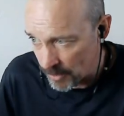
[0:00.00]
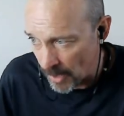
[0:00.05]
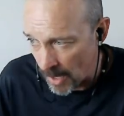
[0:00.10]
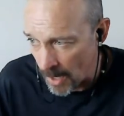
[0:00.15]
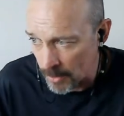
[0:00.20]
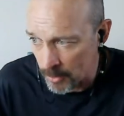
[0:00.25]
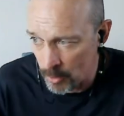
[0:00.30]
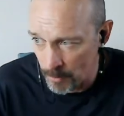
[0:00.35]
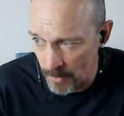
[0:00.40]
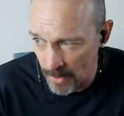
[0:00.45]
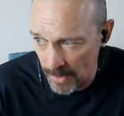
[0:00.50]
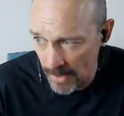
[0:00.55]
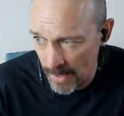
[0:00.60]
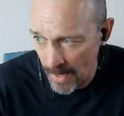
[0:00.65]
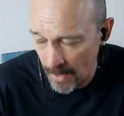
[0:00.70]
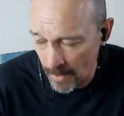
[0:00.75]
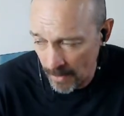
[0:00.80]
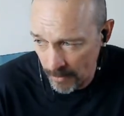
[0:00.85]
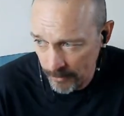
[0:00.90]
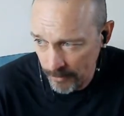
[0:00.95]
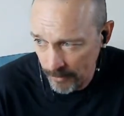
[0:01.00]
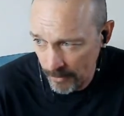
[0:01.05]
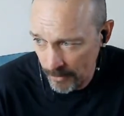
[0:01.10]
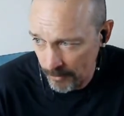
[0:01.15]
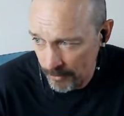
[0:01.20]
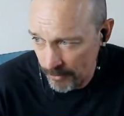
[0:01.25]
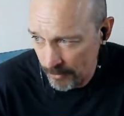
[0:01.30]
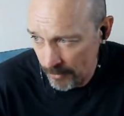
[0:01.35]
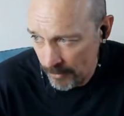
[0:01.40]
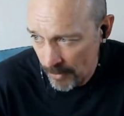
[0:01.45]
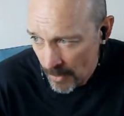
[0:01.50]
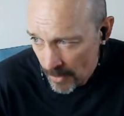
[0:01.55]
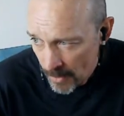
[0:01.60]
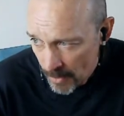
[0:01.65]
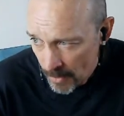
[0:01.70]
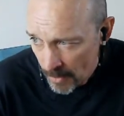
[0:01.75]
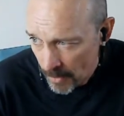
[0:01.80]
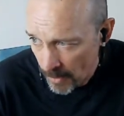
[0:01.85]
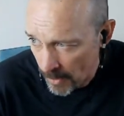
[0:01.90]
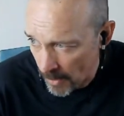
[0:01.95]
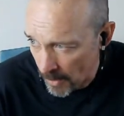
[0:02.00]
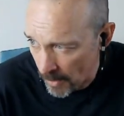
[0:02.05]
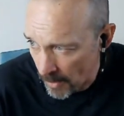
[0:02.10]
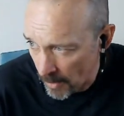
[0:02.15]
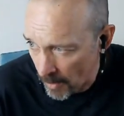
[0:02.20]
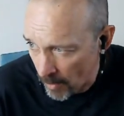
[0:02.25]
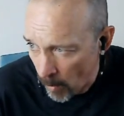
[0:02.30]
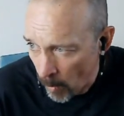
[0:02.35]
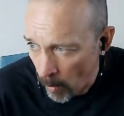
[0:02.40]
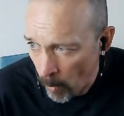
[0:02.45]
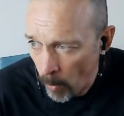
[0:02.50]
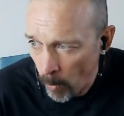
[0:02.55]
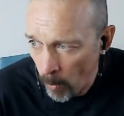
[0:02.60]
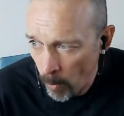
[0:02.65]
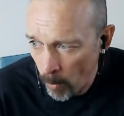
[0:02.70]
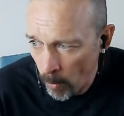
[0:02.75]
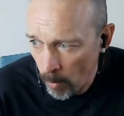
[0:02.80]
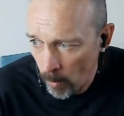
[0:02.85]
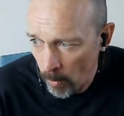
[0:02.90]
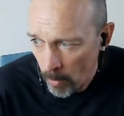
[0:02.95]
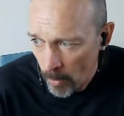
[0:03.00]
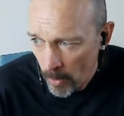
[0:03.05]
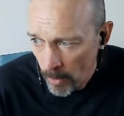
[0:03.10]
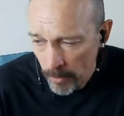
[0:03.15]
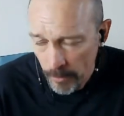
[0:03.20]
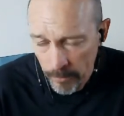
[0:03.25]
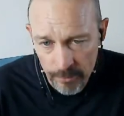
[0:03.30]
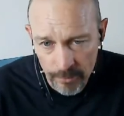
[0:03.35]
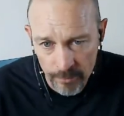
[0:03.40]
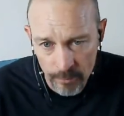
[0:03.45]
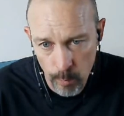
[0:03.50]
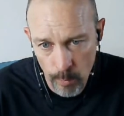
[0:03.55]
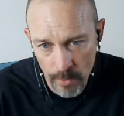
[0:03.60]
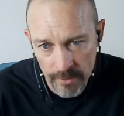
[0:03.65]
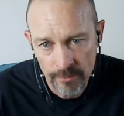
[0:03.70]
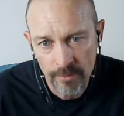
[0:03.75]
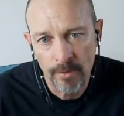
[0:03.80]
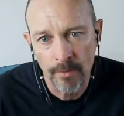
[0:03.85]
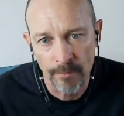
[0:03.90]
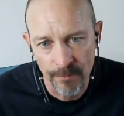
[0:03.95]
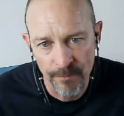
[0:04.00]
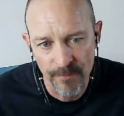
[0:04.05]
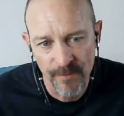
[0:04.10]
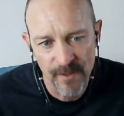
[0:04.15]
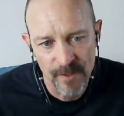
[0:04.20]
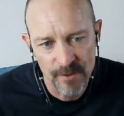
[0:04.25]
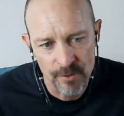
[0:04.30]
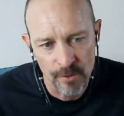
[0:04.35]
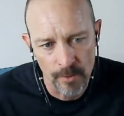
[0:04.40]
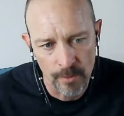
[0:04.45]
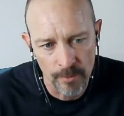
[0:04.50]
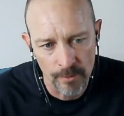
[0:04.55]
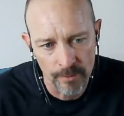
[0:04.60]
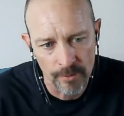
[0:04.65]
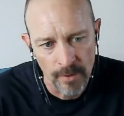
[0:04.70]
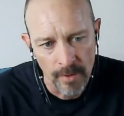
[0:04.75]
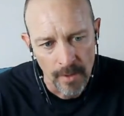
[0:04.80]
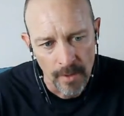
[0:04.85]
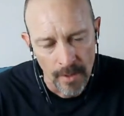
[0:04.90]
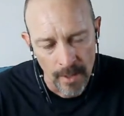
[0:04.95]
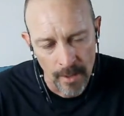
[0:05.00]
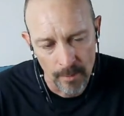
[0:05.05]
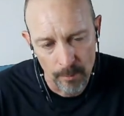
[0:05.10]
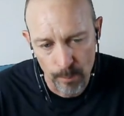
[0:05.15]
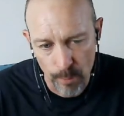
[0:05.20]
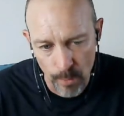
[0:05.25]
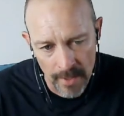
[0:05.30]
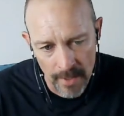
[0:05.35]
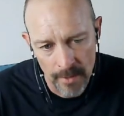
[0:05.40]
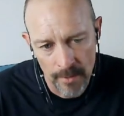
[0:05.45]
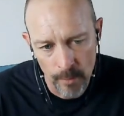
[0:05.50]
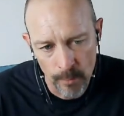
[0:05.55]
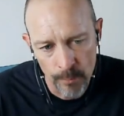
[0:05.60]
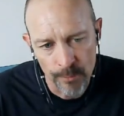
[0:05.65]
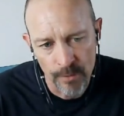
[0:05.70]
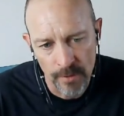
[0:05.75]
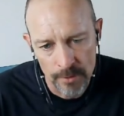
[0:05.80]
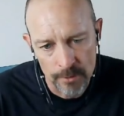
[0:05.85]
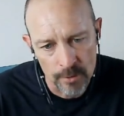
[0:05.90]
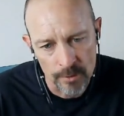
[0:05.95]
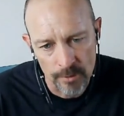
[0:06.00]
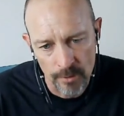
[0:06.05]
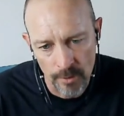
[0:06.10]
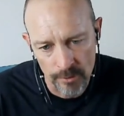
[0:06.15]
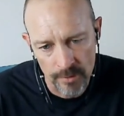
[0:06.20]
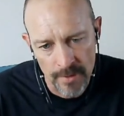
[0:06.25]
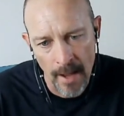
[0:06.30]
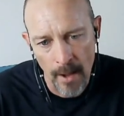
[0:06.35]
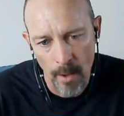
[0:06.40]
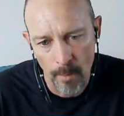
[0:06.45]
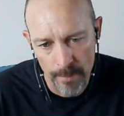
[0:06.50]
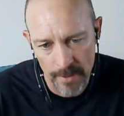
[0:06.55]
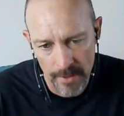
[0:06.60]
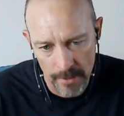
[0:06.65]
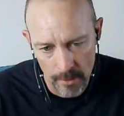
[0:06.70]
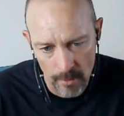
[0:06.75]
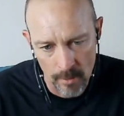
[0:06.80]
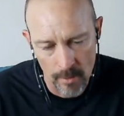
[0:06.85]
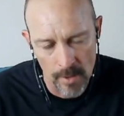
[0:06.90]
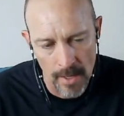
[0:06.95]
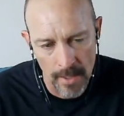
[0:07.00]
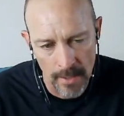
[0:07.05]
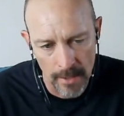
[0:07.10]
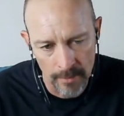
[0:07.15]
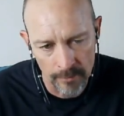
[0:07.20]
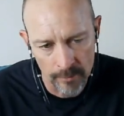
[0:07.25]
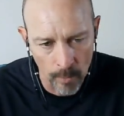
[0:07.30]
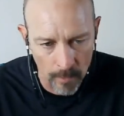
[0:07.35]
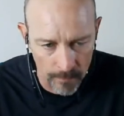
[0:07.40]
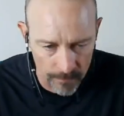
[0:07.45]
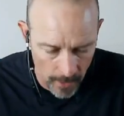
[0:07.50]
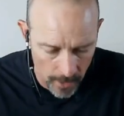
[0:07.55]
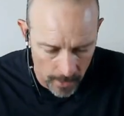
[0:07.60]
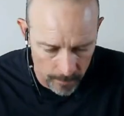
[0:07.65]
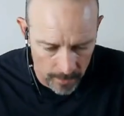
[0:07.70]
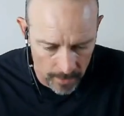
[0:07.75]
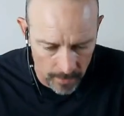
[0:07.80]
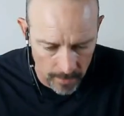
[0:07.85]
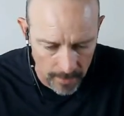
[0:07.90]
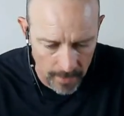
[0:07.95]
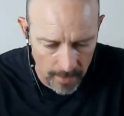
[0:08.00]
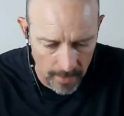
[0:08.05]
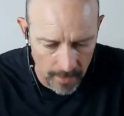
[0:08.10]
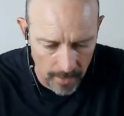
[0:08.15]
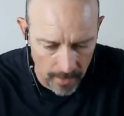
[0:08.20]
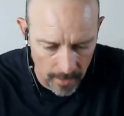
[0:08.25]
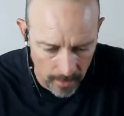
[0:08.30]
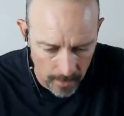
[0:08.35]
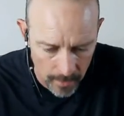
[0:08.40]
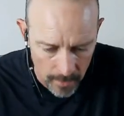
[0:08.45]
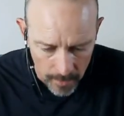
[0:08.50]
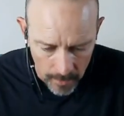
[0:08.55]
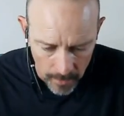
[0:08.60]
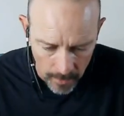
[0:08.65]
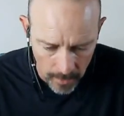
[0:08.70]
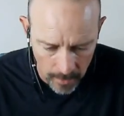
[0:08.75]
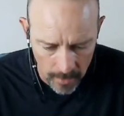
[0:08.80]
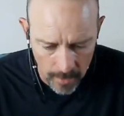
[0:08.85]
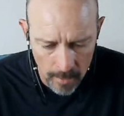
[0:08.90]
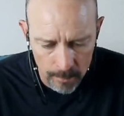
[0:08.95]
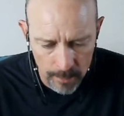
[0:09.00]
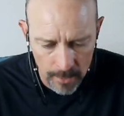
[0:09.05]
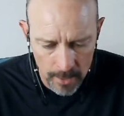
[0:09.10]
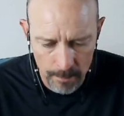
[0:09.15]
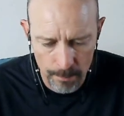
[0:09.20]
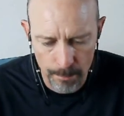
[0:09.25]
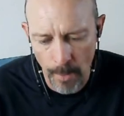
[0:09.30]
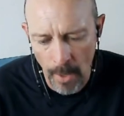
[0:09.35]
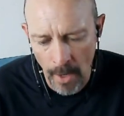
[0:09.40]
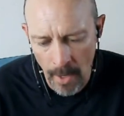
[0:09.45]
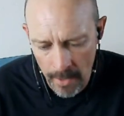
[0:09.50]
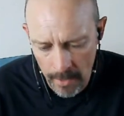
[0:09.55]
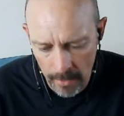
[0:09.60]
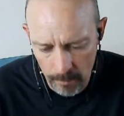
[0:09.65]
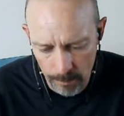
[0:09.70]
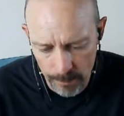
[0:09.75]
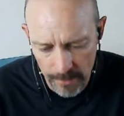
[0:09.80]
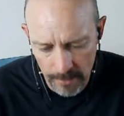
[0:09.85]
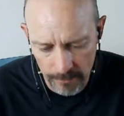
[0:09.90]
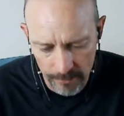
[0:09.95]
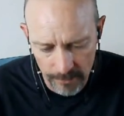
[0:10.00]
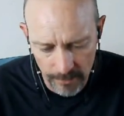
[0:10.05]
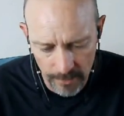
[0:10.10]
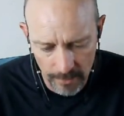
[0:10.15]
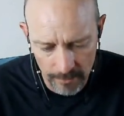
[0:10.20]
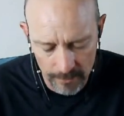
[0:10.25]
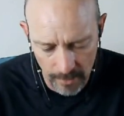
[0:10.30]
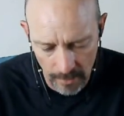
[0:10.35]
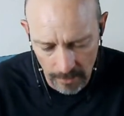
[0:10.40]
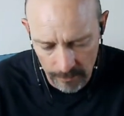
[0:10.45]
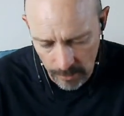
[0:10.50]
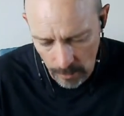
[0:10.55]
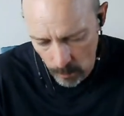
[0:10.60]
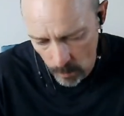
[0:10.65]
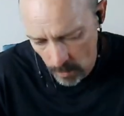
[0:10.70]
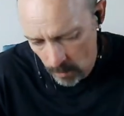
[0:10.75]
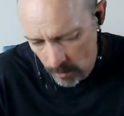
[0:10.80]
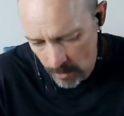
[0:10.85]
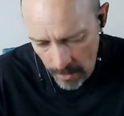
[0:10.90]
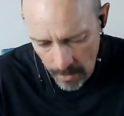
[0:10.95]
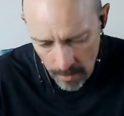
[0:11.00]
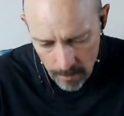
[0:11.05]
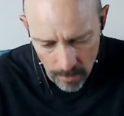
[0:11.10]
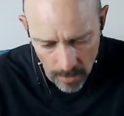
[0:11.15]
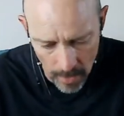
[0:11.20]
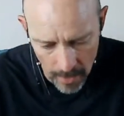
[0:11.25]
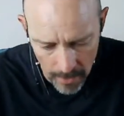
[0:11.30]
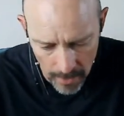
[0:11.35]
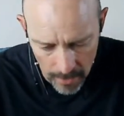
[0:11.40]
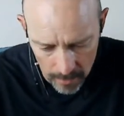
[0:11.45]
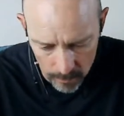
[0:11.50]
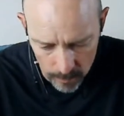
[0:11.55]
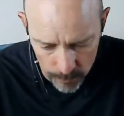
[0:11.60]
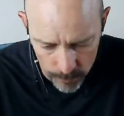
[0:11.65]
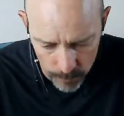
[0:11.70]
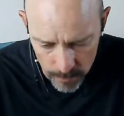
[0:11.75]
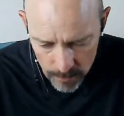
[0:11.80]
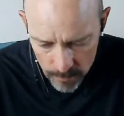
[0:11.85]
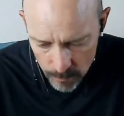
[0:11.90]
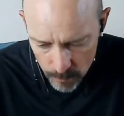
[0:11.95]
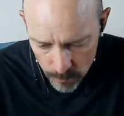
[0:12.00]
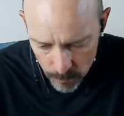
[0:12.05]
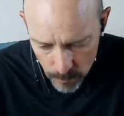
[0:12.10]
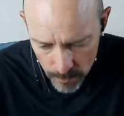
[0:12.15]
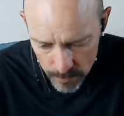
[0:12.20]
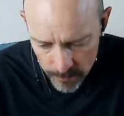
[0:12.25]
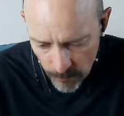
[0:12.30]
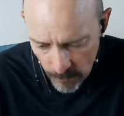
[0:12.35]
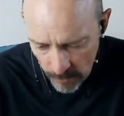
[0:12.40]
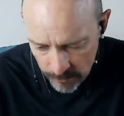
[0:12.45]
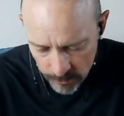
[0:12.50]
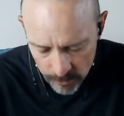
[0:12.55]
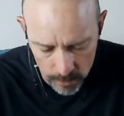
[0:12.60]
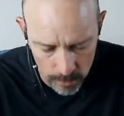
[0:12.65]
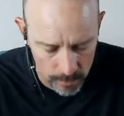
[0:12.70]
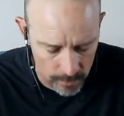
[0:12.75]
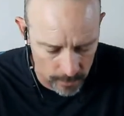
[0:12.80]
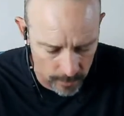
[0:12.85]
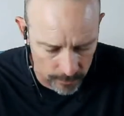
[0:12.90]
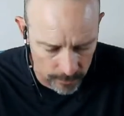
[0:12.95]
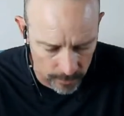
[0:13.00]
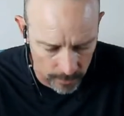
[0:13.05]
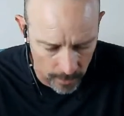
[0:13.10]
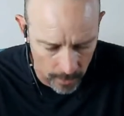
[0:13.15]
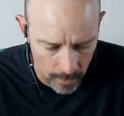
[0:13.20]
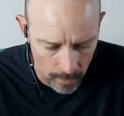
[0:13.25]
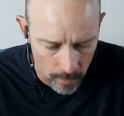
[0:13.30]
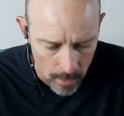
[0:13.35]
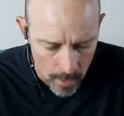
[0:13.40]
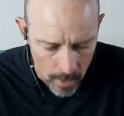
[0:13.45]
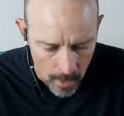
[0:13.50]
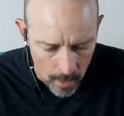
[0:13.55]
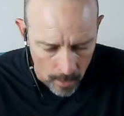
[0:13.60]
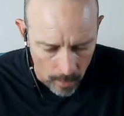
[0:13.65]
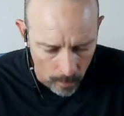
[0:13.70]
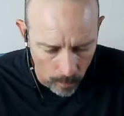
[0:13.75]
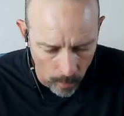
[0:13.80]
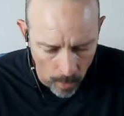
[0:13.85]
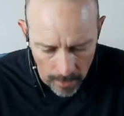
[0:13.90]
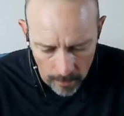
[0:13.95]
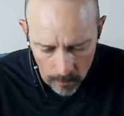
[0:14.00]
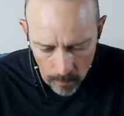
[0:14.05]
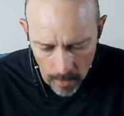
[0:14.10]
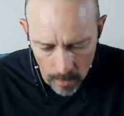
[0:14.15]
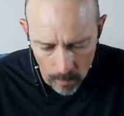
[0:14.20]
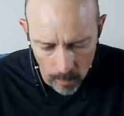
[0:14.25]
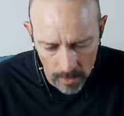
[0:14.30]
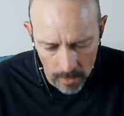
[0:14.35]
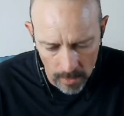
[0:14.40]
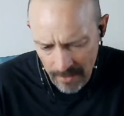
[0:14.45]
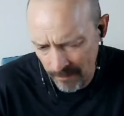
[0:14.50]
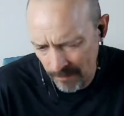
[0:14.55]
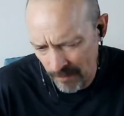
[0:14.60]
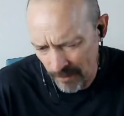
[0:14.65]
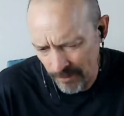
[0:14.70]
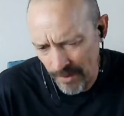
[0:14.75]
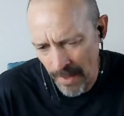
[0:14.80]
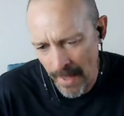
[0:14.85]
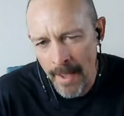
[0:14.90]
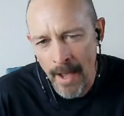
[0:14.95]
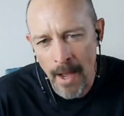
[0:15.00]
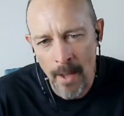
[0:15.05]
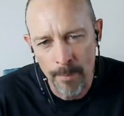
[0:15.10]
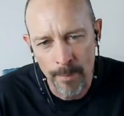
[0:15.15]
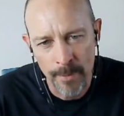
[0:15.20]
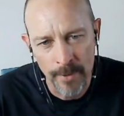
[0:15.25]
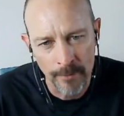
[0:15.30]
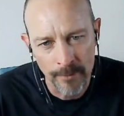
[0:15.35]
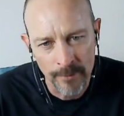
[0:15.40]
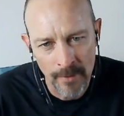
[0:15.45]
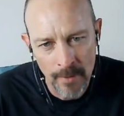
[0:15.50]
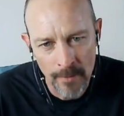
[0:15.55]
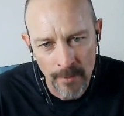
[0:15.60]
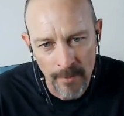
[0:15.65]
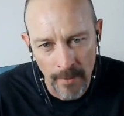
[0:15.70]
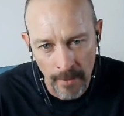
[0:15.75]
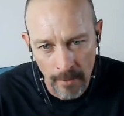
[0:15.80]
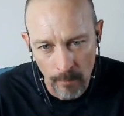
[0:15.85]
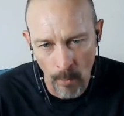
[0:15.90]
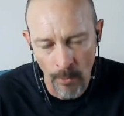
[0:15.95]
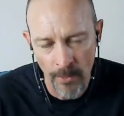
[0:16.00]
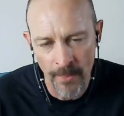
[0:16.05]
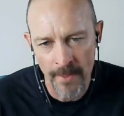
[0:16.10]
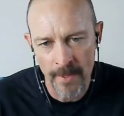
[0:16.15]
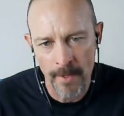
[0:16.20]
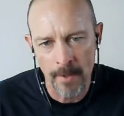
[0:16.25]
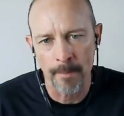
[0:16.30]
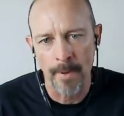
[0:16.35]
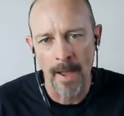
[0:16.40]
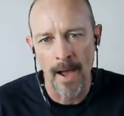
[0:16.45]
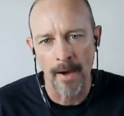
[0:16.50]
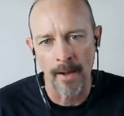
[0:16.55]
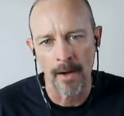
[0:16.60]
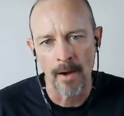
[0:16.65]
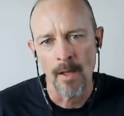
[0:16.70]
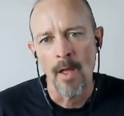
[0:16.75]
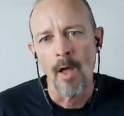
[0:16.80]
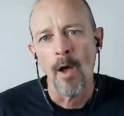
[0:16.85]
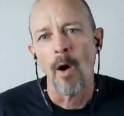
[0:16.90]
document analysis, whole suites of features and brand new features are now being created. So if I'm a company buying PCs and I say, well, okay, I had a free refresh 2 years ago. Why do I to get this AI PC thing? Well, think about it.